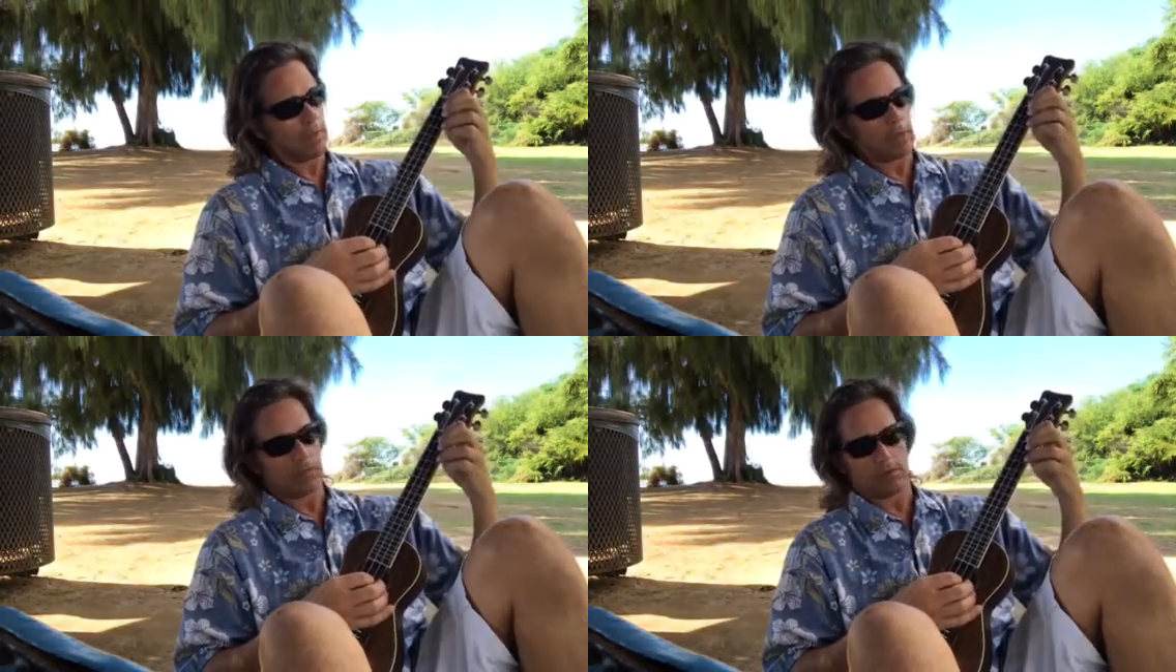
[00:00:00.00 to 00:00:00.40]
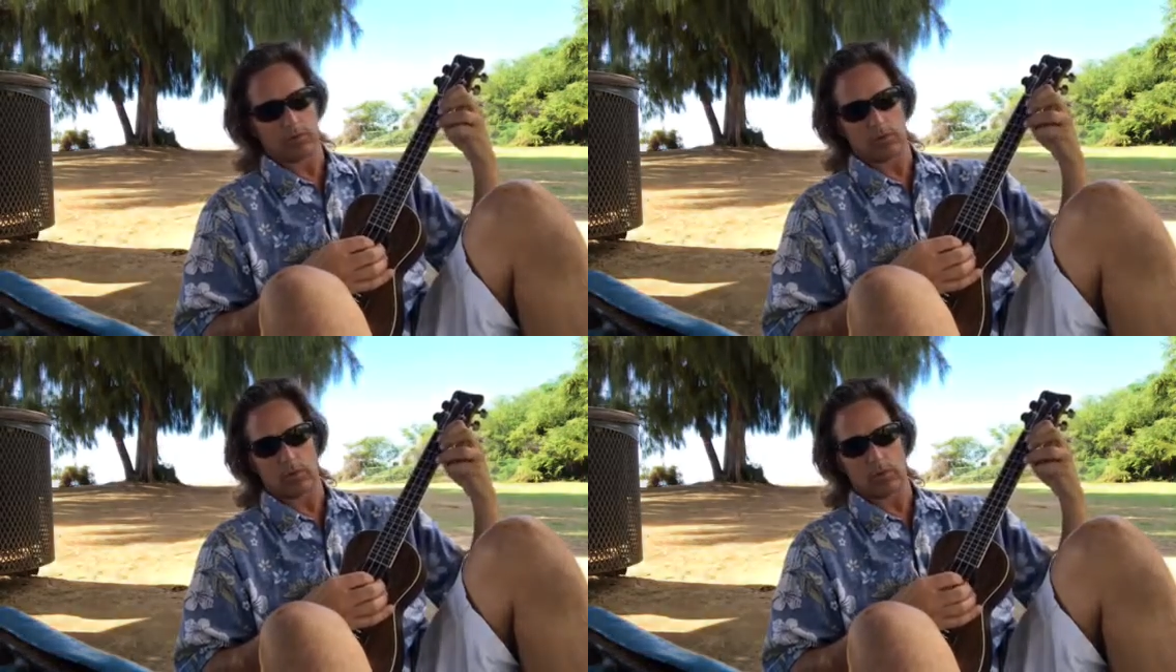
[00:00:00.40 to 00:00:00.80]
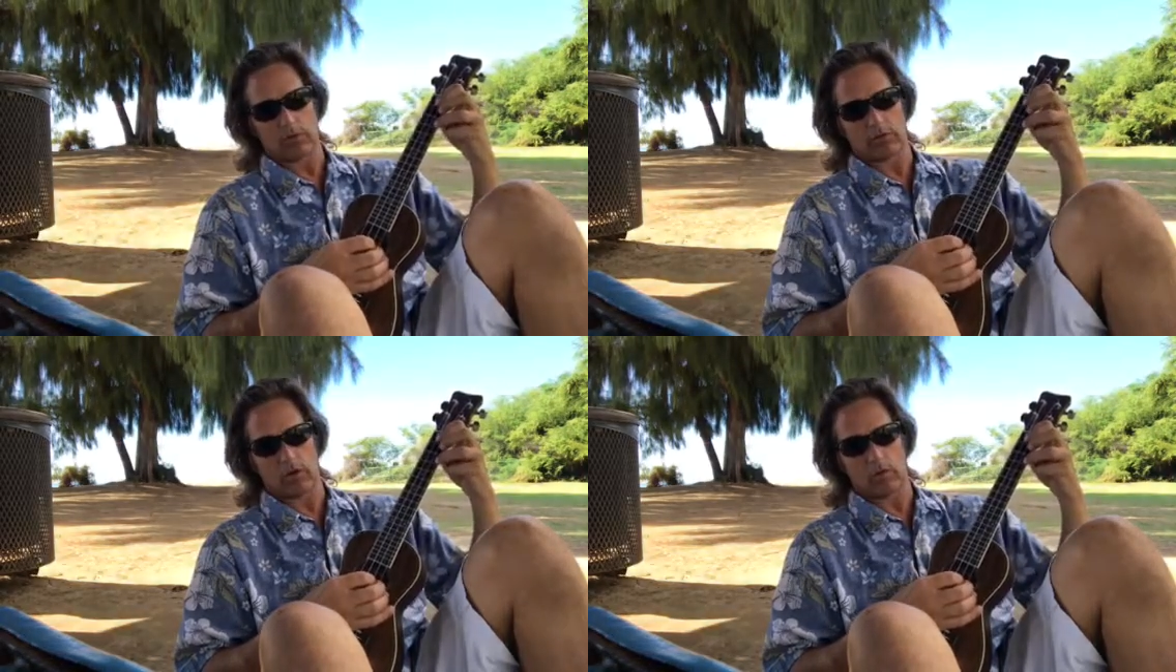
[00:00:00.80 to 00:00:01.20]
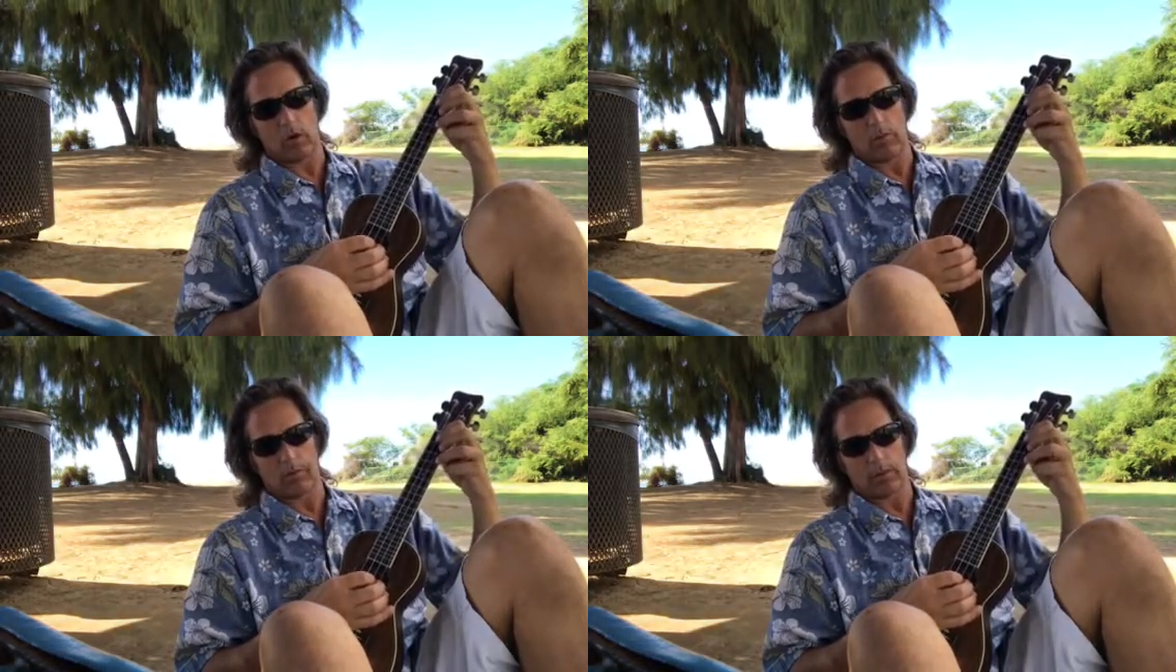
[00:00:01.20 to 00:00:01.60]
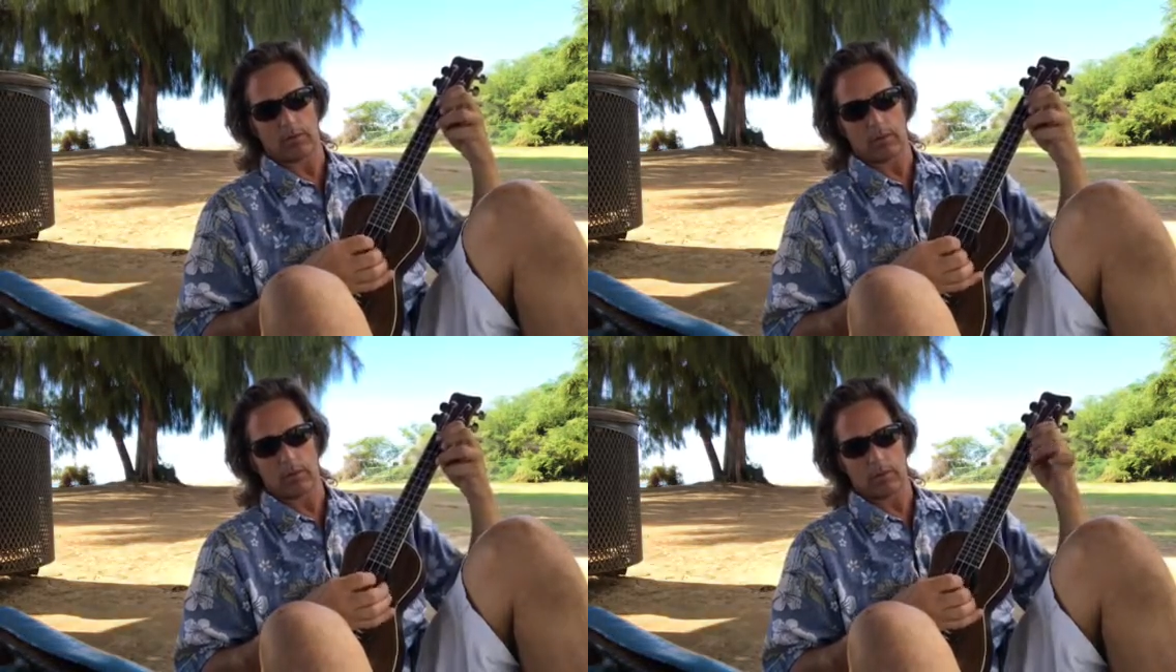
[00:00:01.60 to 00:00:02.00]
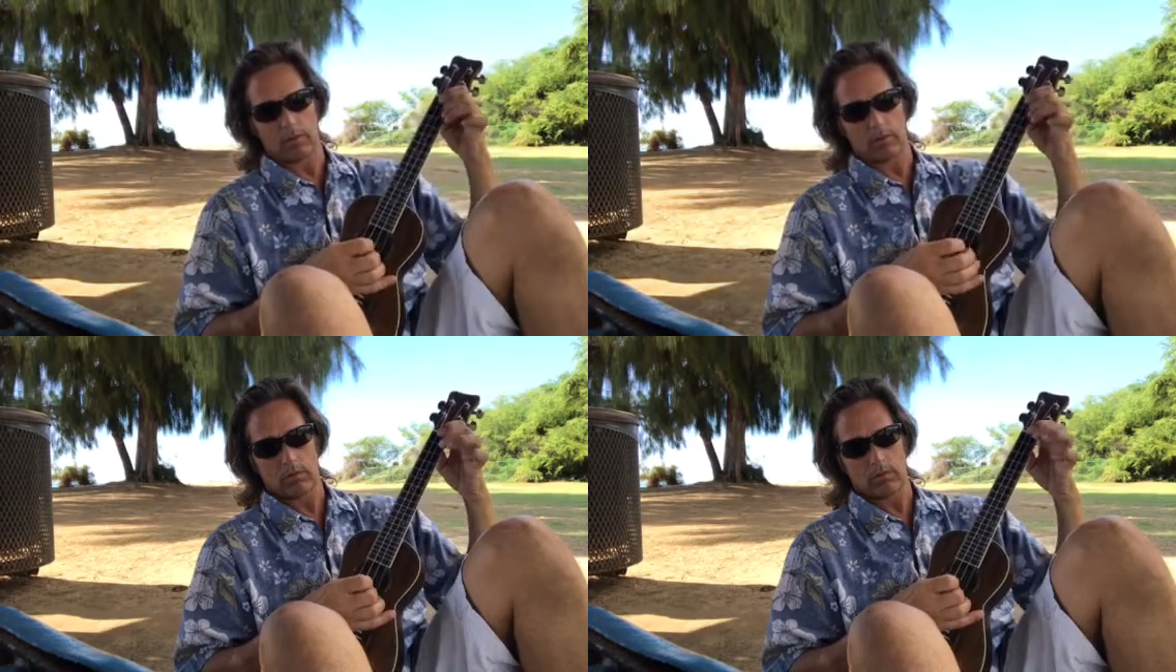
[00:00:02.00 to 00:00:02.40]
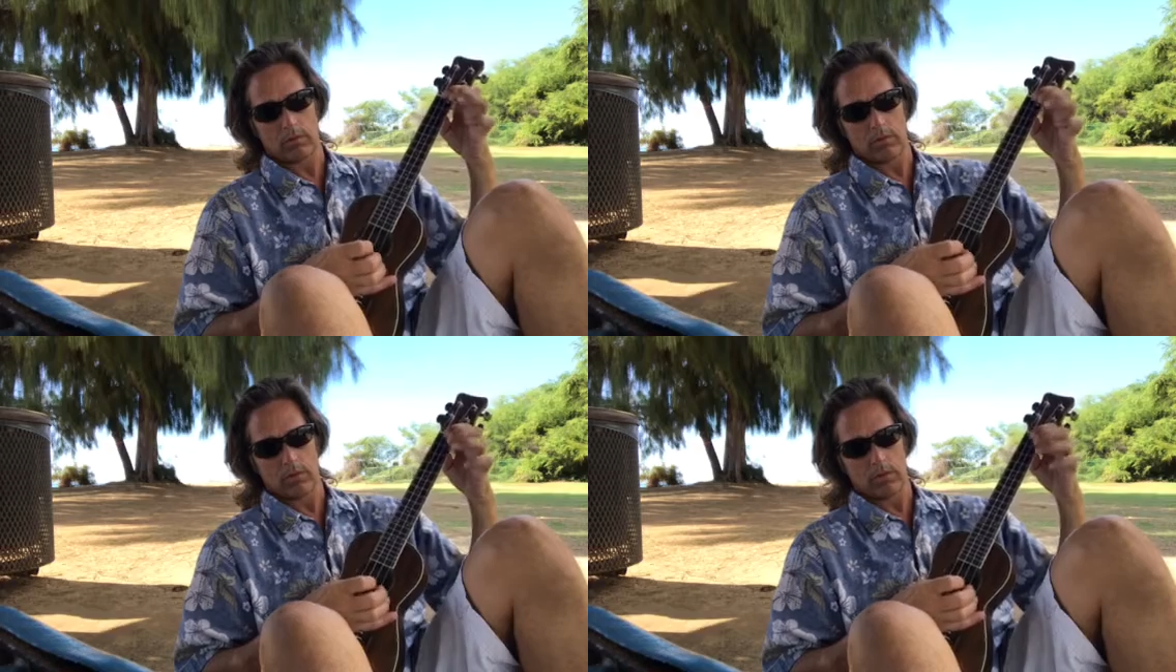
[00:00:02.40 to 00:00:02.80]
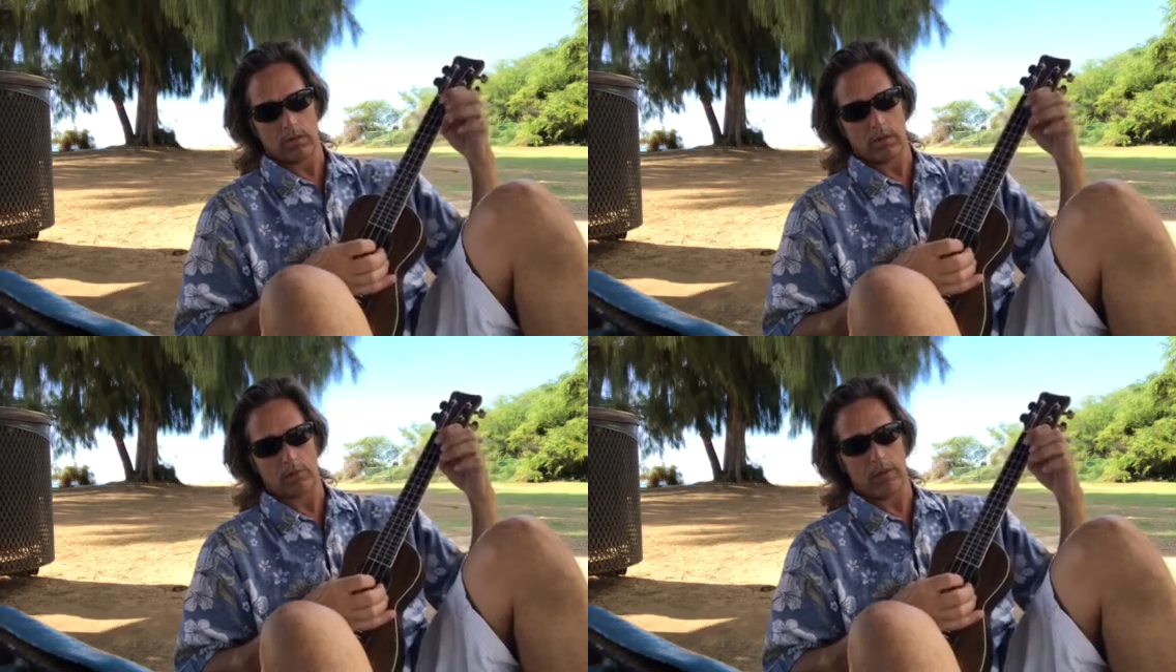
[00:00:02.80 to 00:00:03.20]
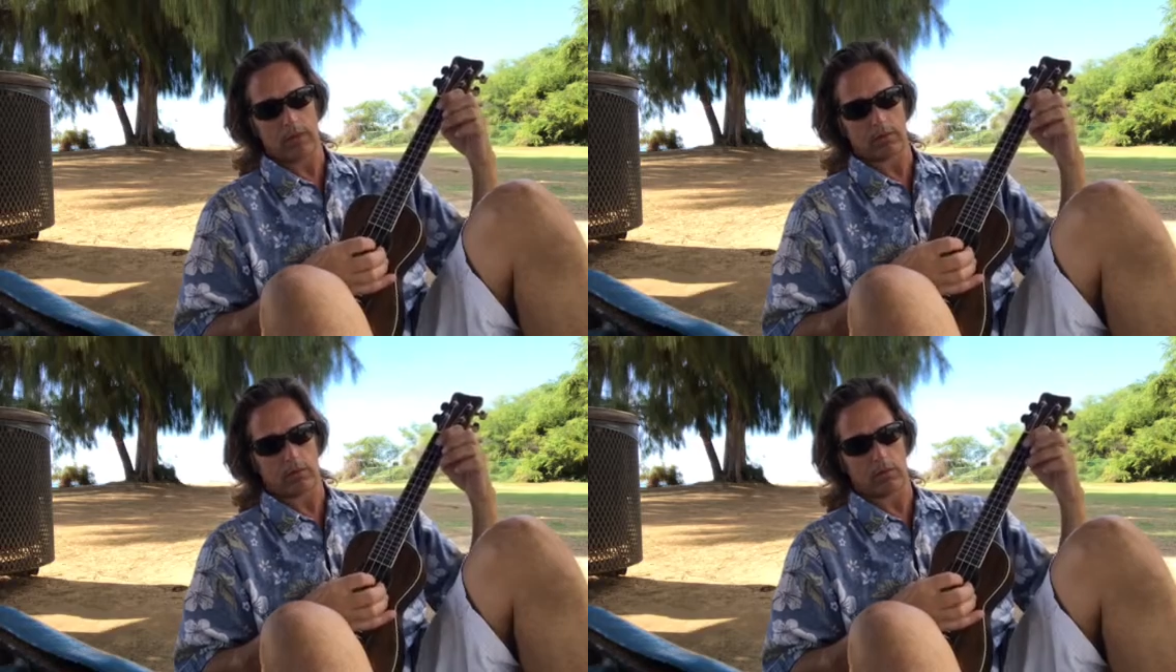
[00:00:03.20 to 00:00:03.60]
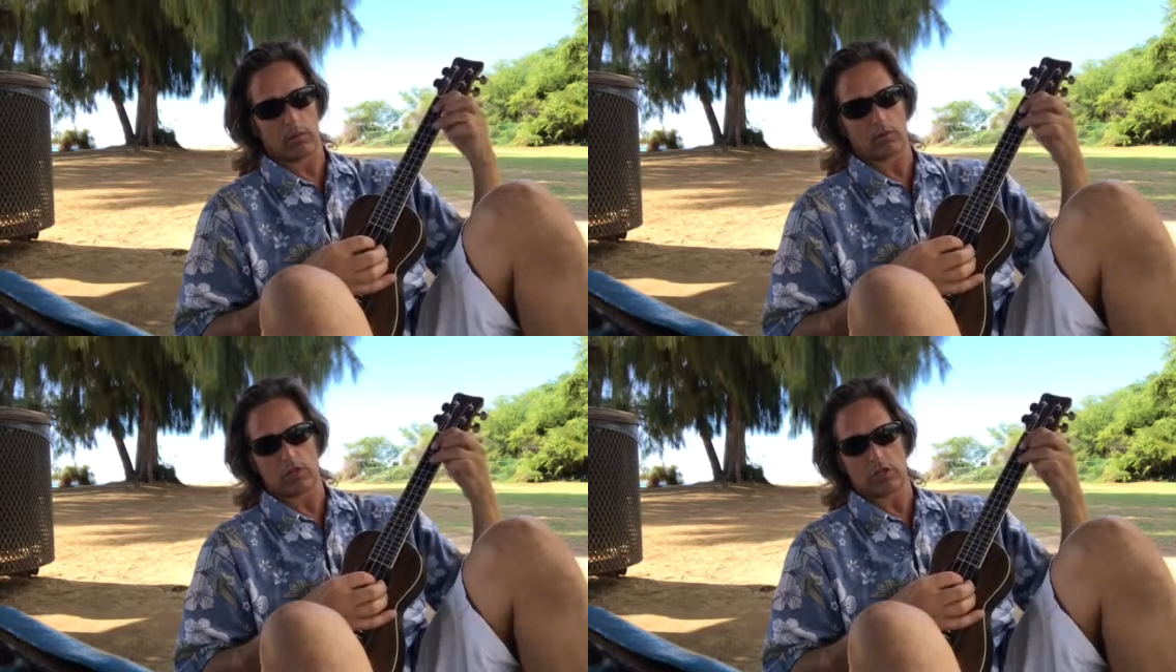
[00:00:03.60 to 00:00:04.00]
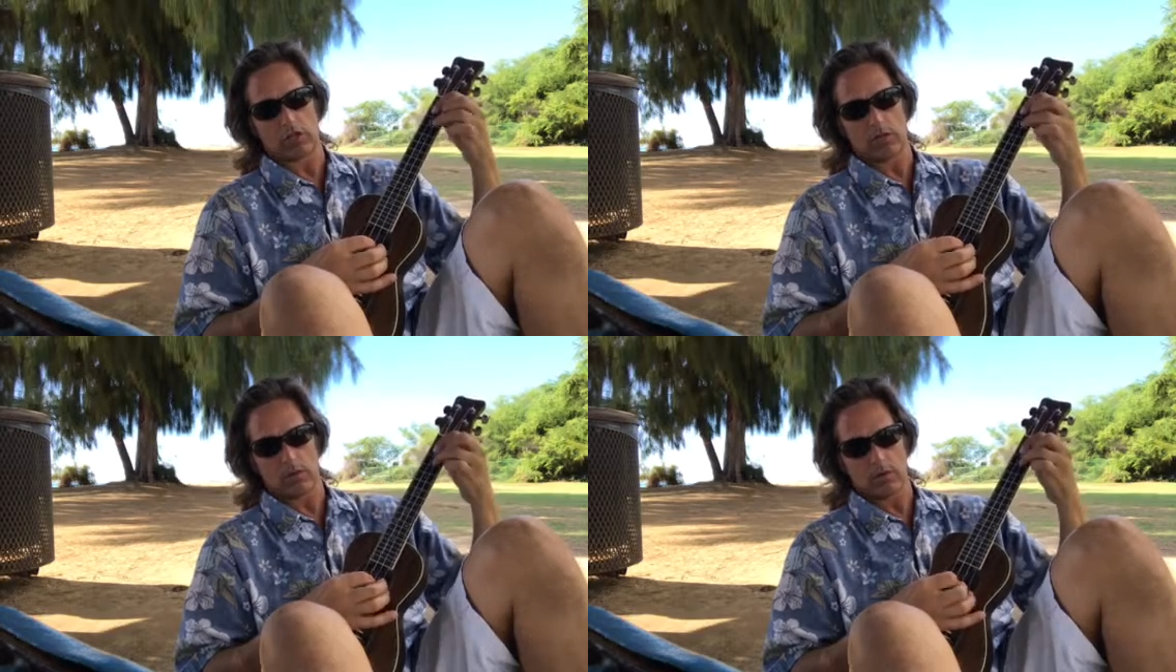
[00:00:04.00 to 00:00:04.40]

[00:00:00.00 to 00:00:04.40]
And then 3, 2, open. Then back to G.